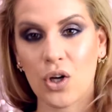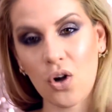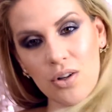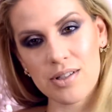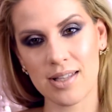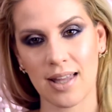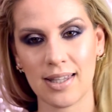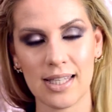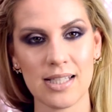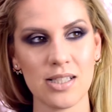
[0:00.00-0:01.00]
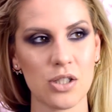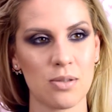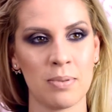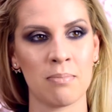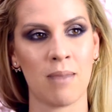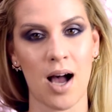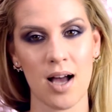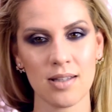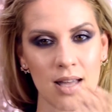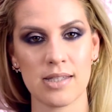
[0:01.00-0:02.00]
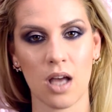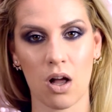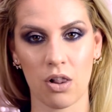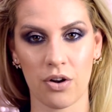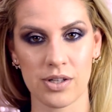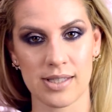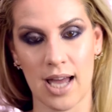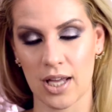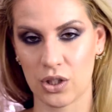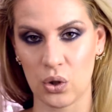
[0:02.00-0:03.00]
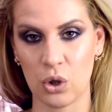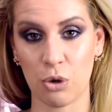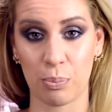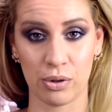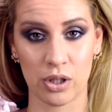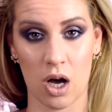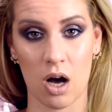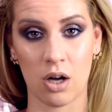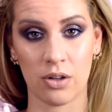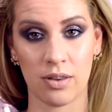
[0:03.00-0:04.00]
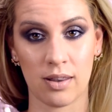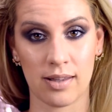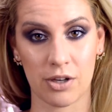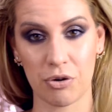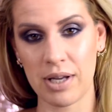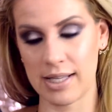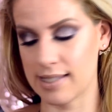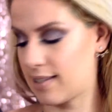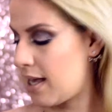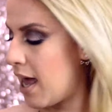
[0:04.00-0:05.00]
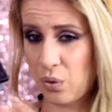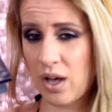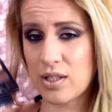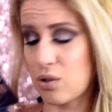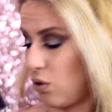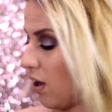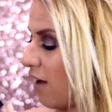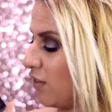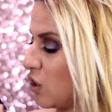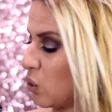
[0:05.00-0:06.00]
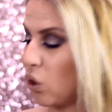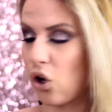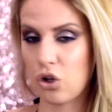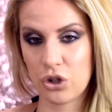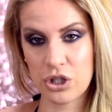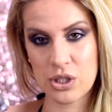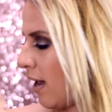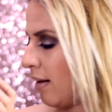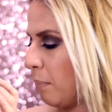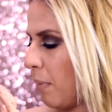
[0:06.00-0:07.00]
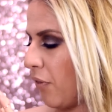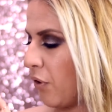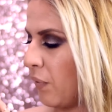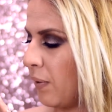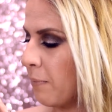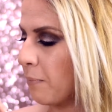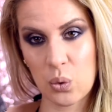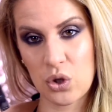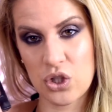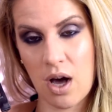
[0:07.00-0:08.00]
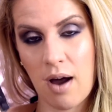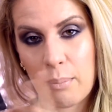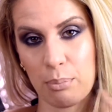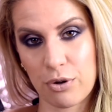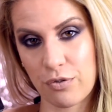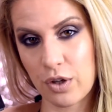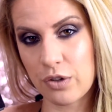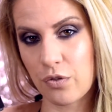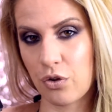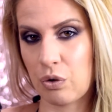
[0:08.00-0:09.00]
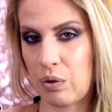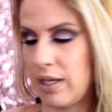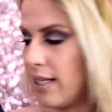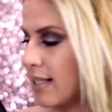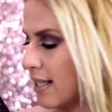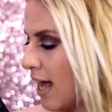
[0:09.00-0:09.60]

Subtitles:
colors that need to be matte is the colors that you put on the crease. So you have these two colors and buttery, which are perfect for crease.